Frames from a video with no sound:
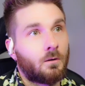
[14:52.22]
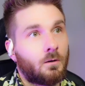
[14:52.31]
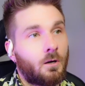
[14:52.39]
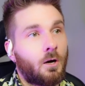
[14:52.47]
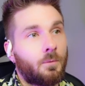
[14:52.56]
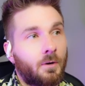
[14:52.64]

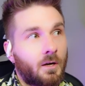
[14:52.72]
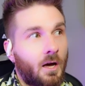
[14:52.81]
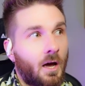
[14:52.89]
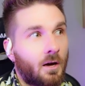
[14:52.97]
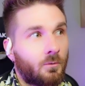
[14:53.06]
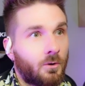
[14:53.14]
Oh my
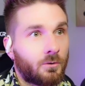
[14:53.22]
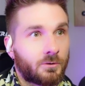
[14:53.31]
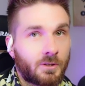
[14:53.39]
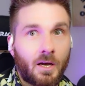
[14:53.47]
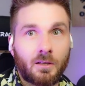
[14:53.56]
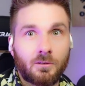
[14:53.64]
god, what was
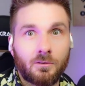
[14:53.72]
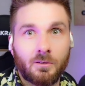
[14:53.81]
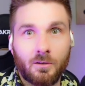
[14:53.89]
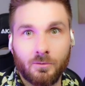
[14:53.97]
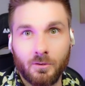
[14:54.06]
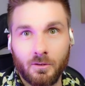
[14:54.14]
that, dude?
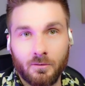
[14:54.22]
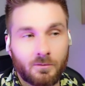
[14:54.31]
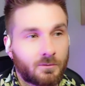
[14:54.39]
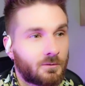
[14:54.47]
what the...